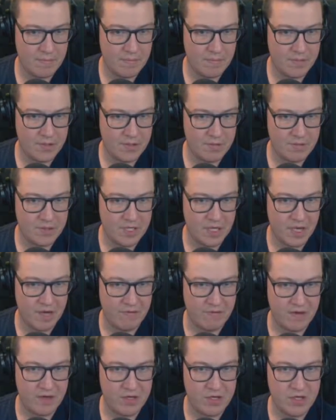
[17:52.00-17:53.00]
some
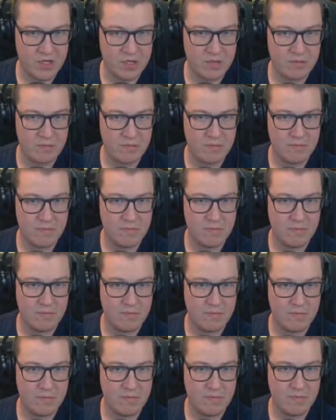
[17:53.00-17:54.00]
starfish.
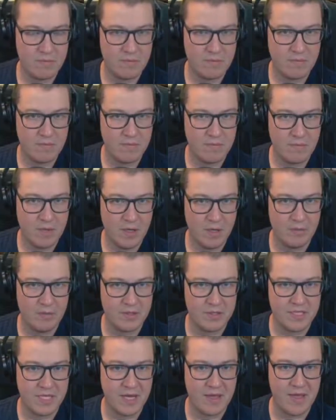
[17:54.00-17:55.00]
And we'll
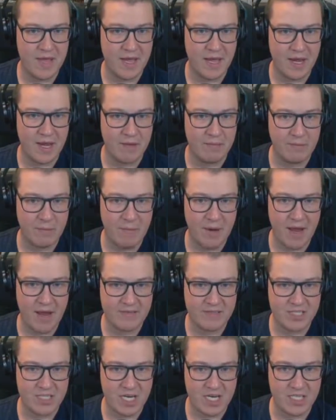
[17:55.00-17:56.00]
see how they get on. We might have
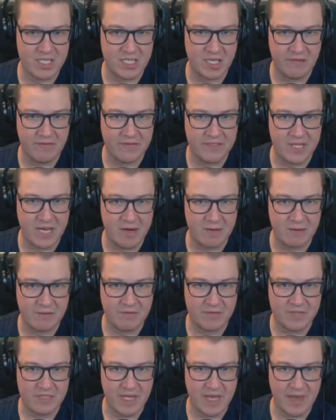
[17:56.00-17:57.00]
to change the starfish out, but
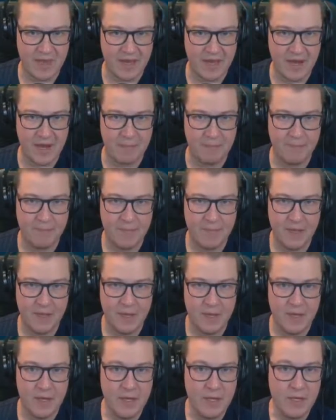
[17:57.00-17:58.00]
we'll see how they get on.
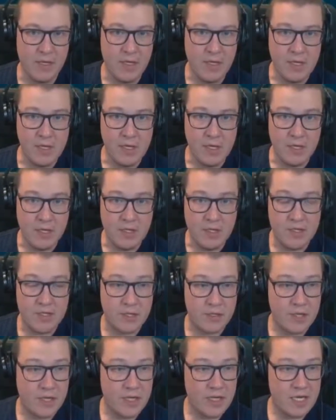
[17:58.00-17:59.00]
So
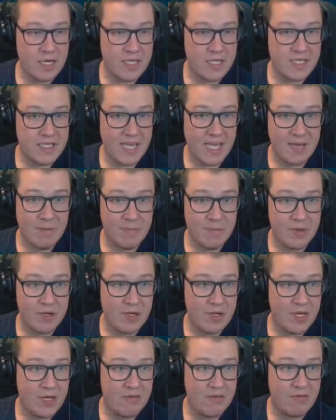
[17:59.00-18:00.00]
you need you
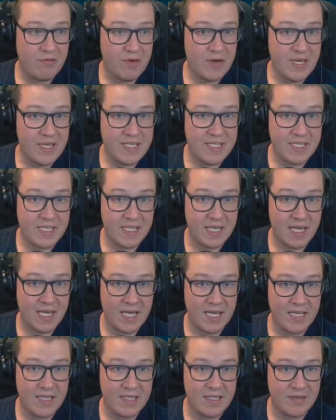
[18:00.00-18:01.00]
need a freezer
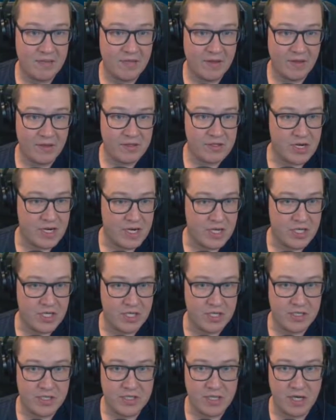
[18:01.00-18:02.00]
and
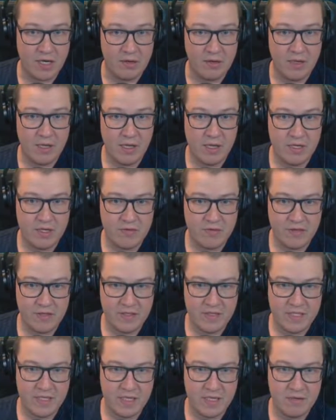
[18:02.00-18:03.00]
filtration. So large
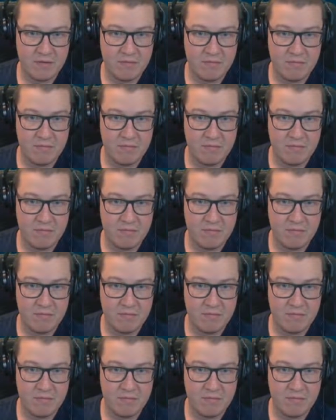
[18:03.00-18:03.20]
filter.